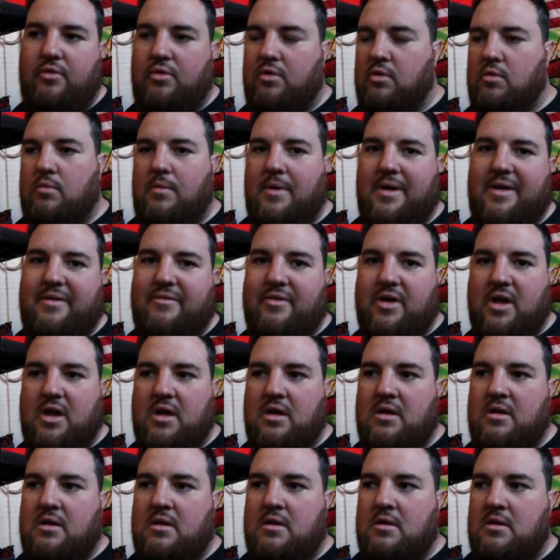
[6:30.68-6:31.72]
or whatever.
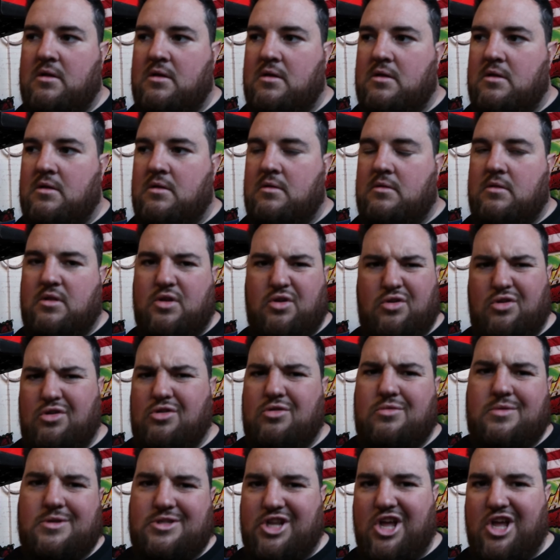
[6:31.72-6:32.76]
The oil was